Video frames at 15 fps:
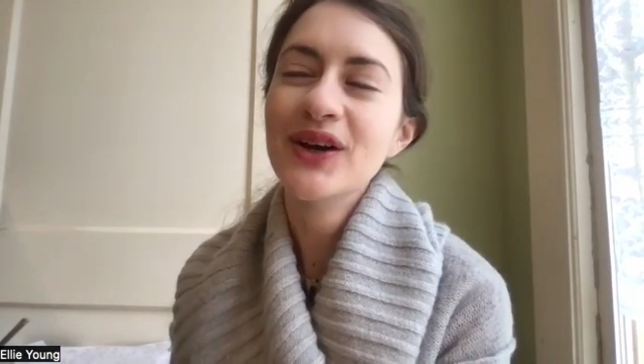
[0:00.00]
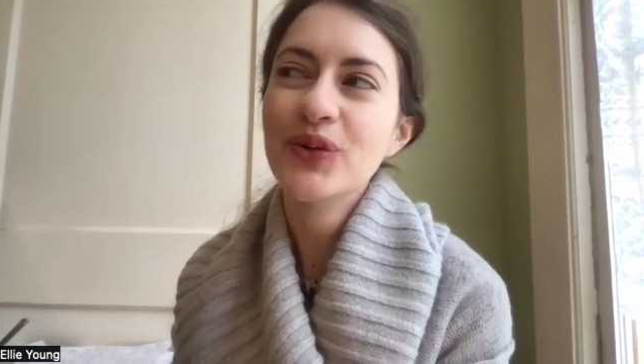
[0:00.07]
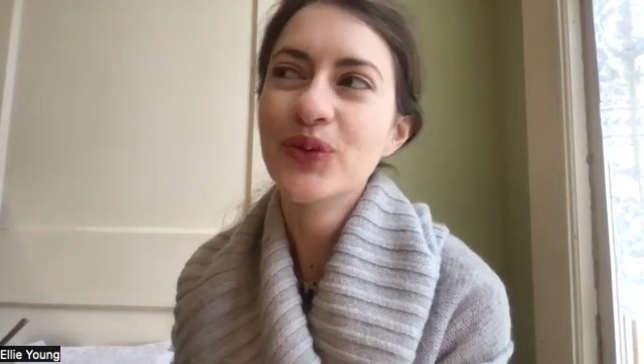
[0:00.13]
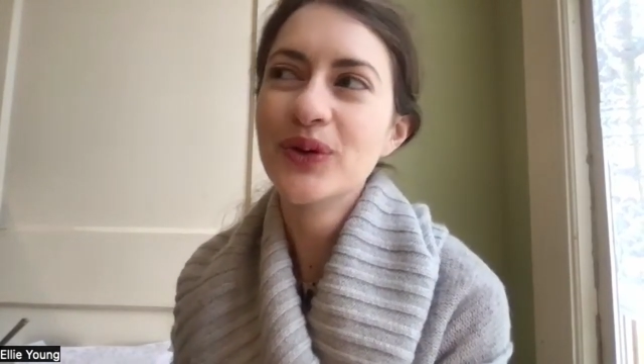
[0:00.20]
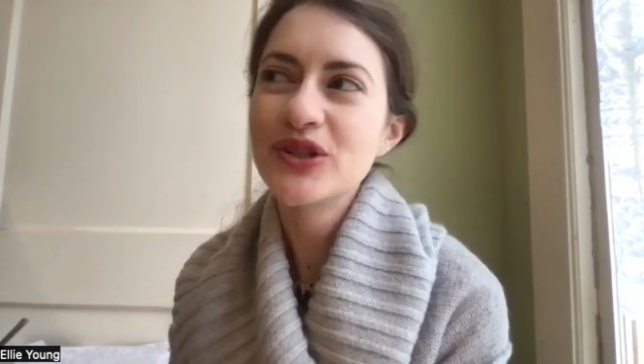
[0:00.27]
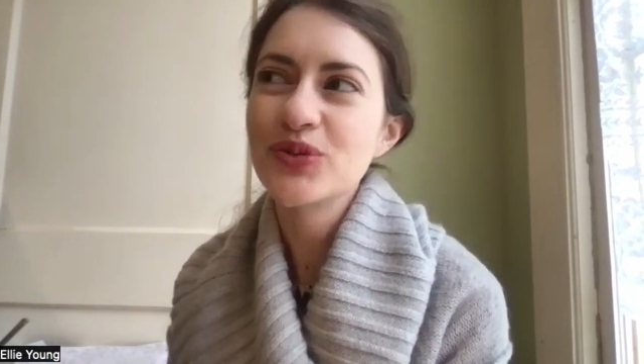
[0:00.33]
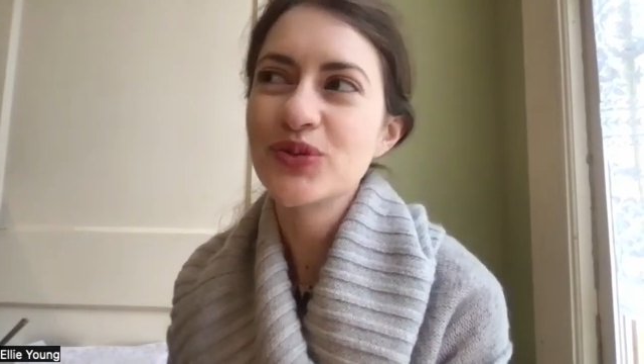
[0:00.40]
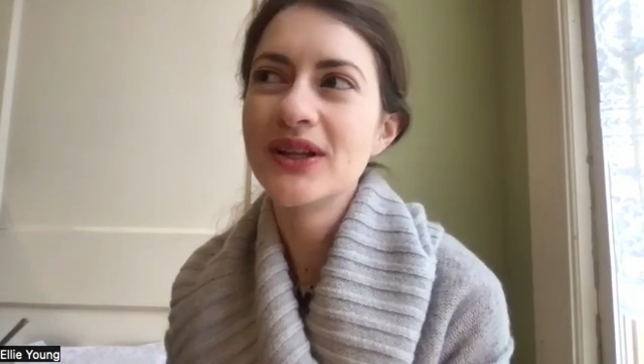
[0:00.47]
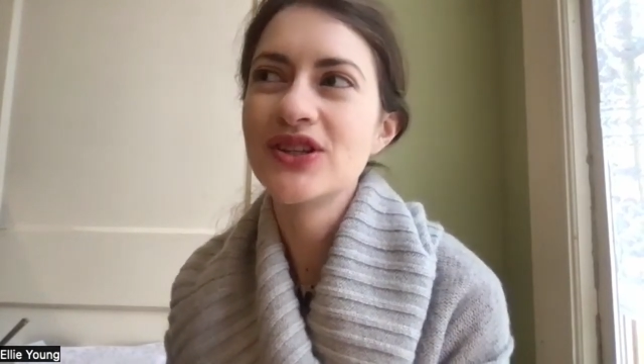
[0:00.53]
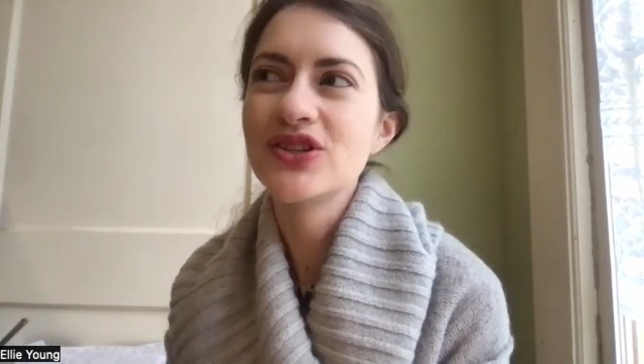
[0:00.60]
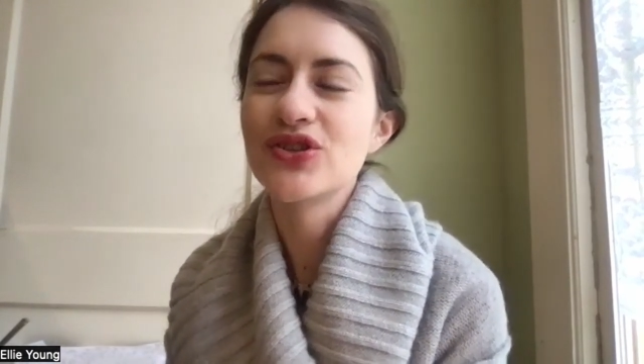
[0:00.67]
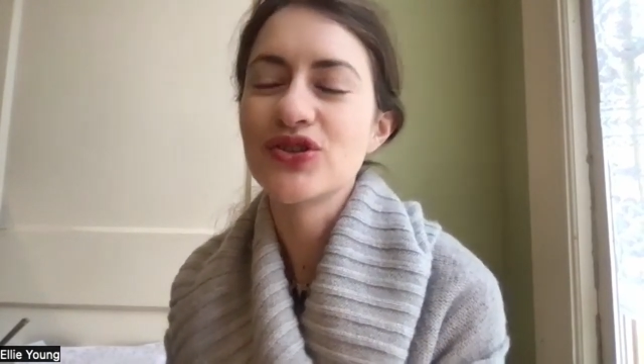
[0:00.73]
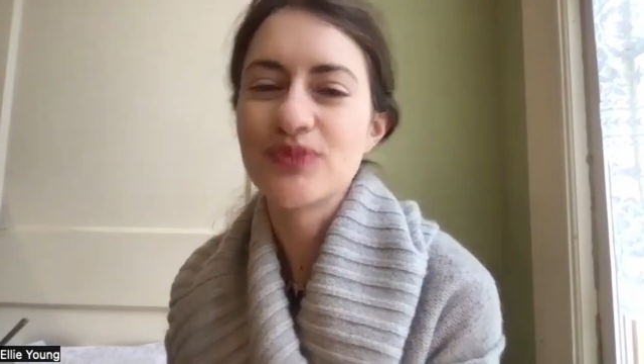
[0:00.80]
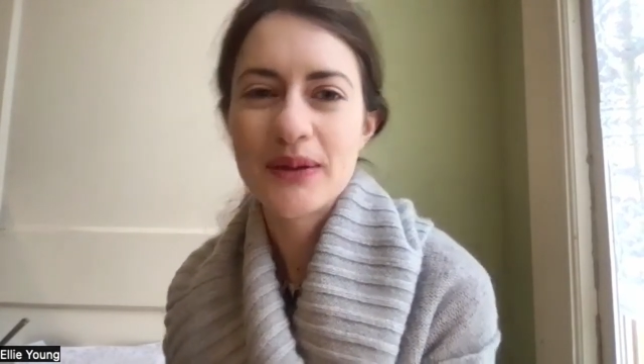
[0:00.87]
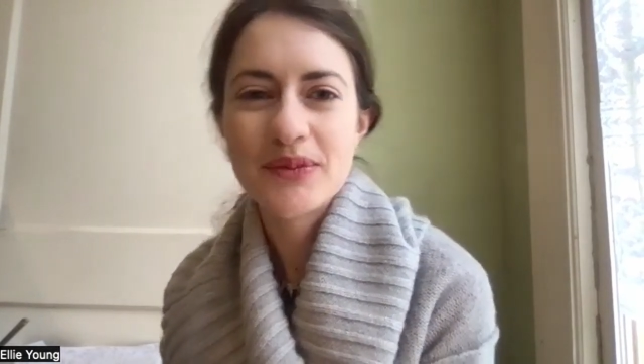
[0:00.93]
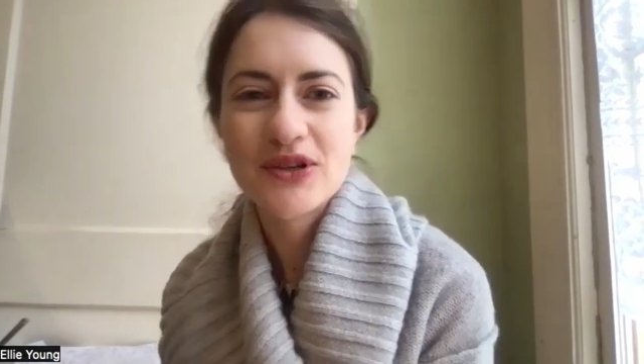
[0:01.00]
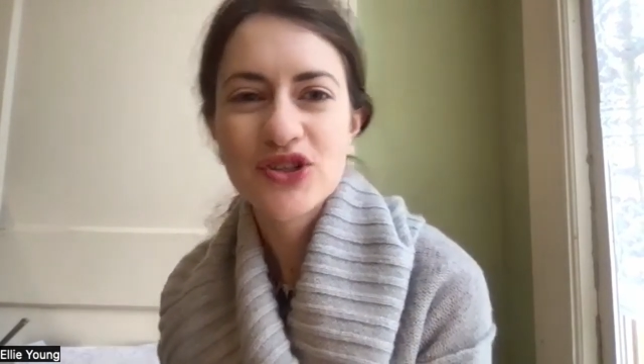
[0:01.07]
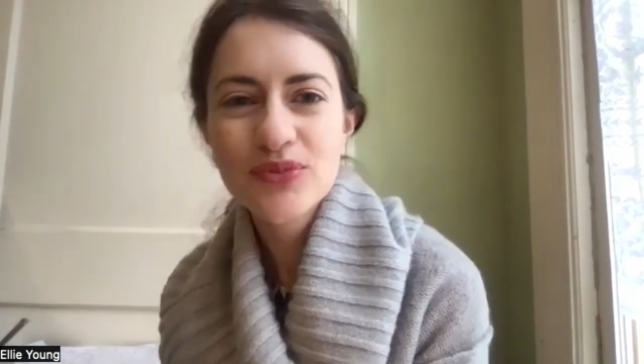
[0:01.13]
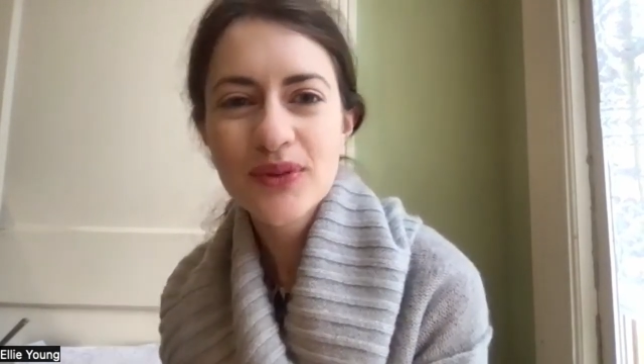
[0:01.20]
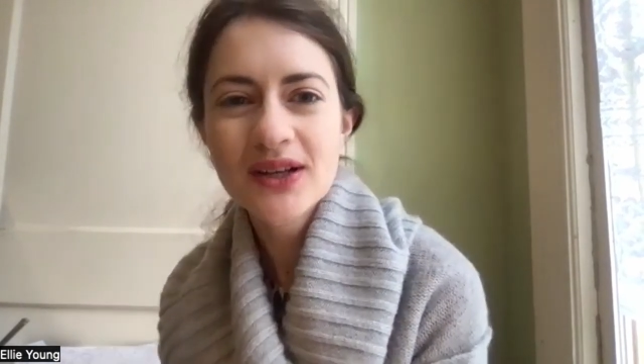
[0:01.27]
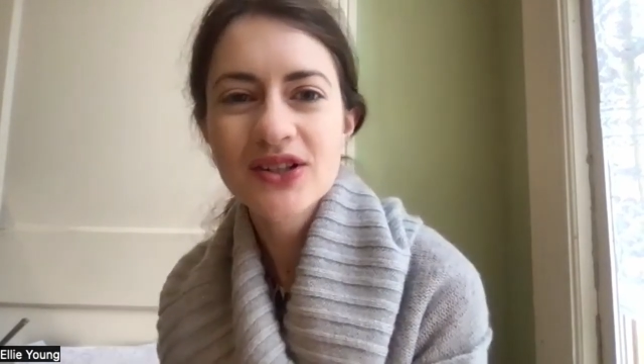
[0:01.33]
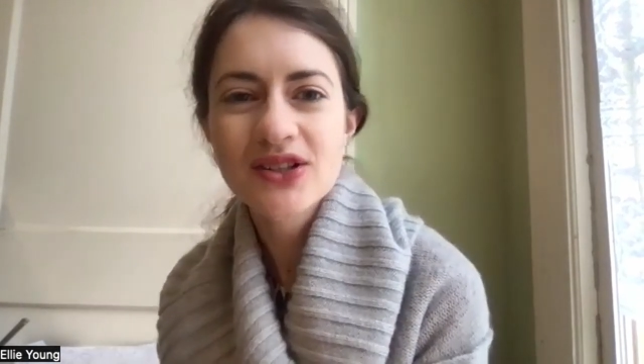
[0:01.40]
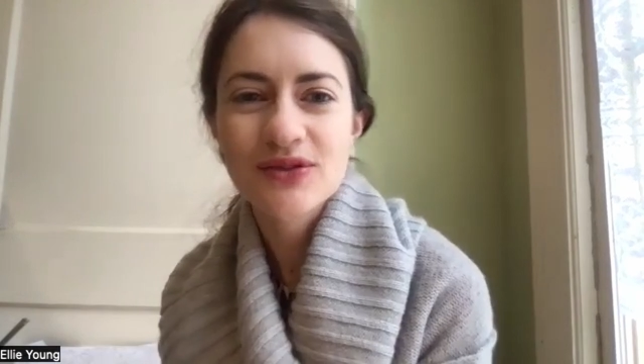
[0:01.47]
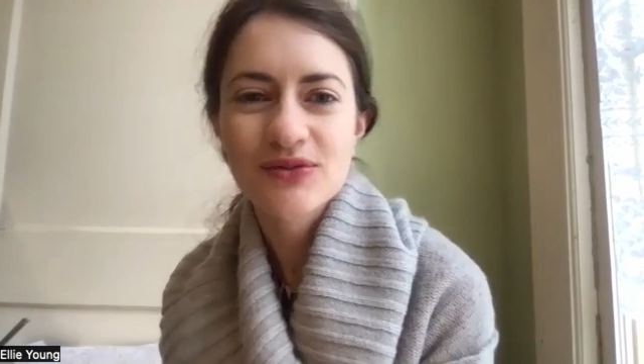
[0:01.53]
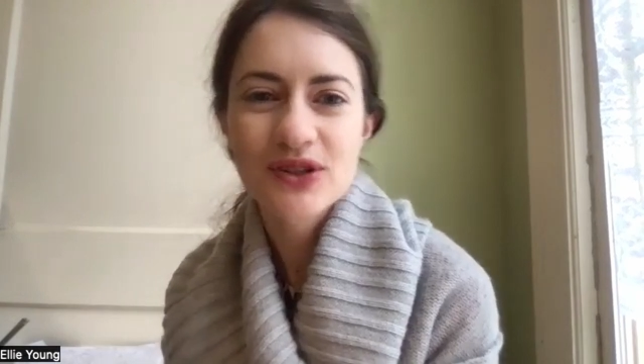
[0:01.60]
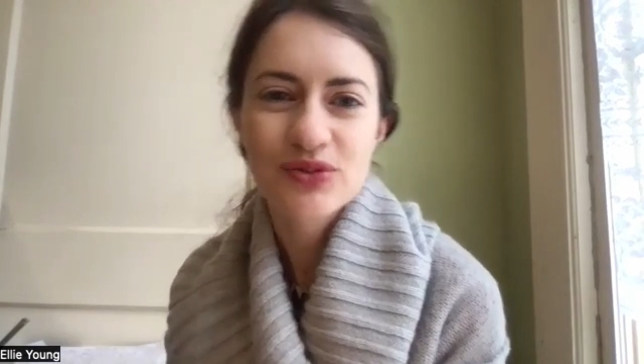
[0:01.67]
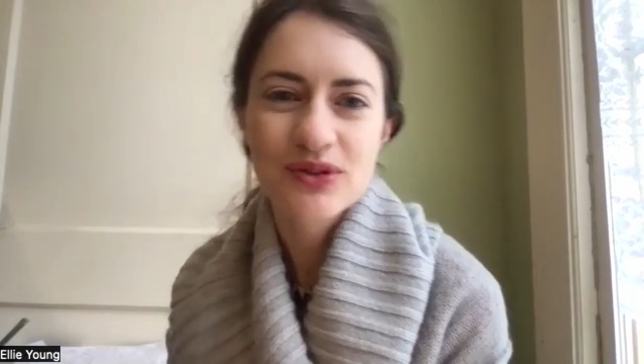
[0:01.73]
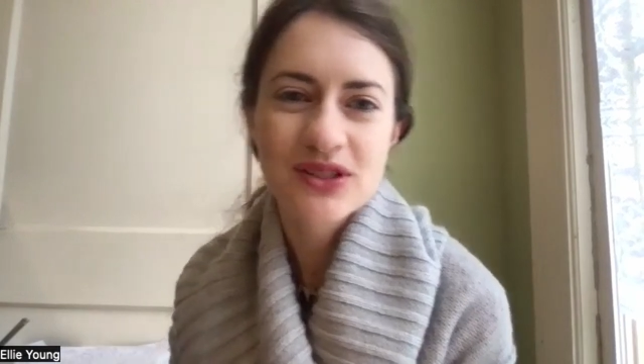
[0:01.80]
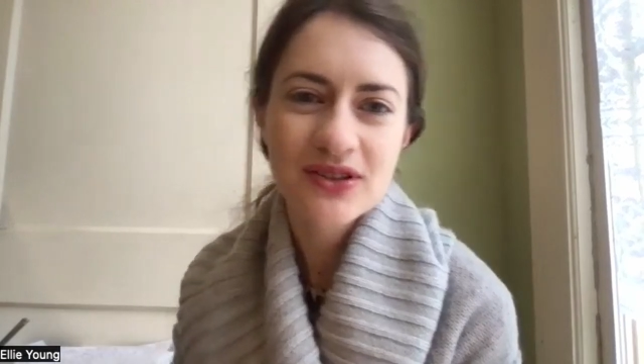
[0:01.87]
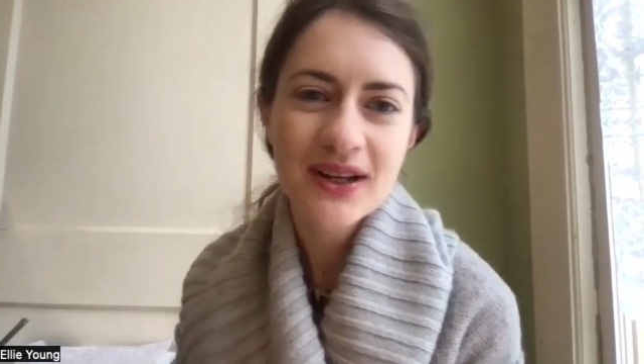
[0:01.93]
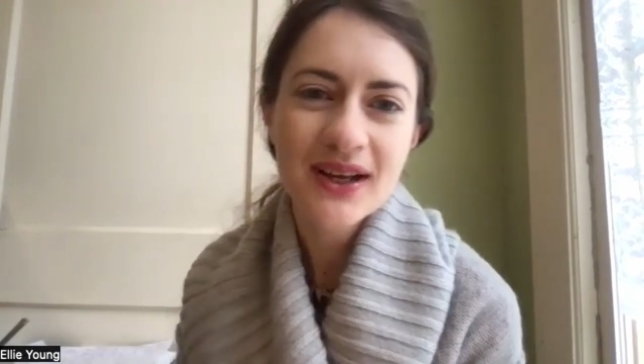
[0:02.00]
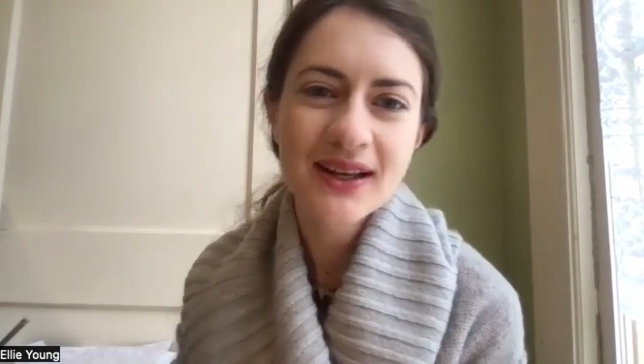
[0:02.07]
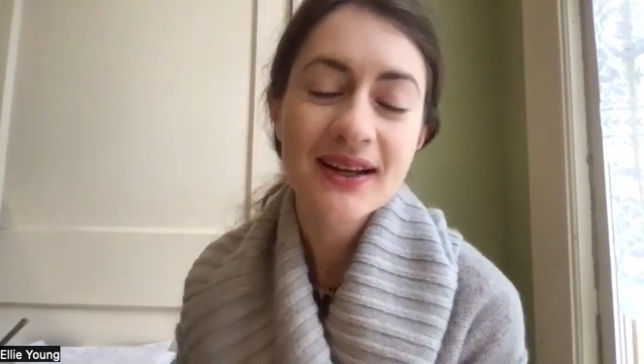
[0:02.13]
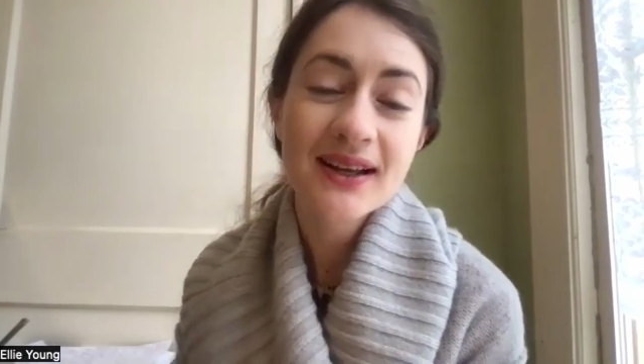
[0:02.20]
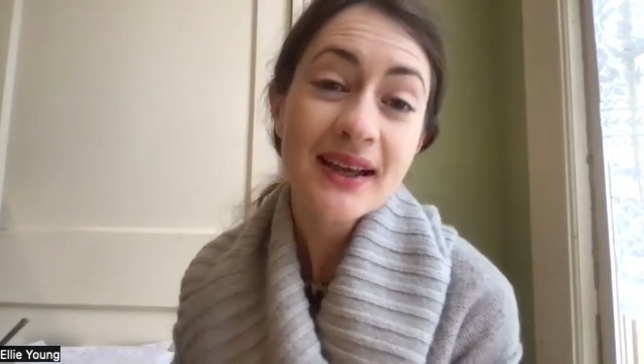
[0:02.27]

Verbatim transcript: which ones are maybe too much and which ones are not,